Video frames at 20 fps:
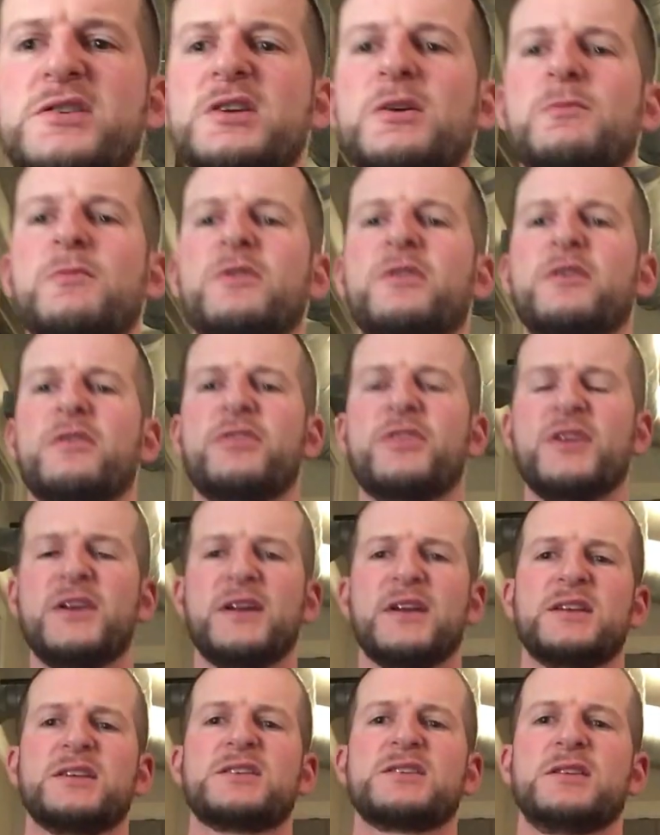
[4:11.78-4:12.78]
some of the
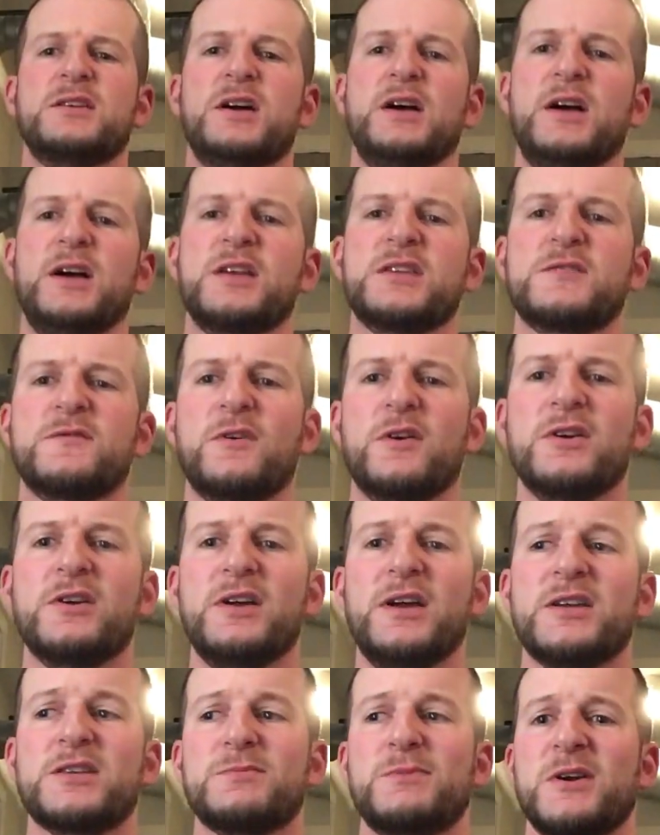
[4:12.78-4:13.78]
things,
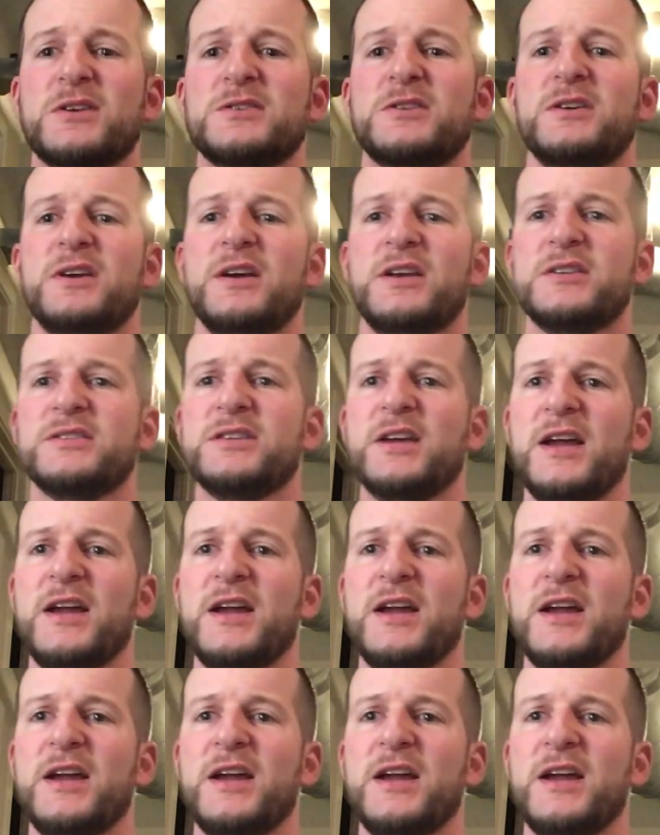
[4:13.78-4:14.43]
especially as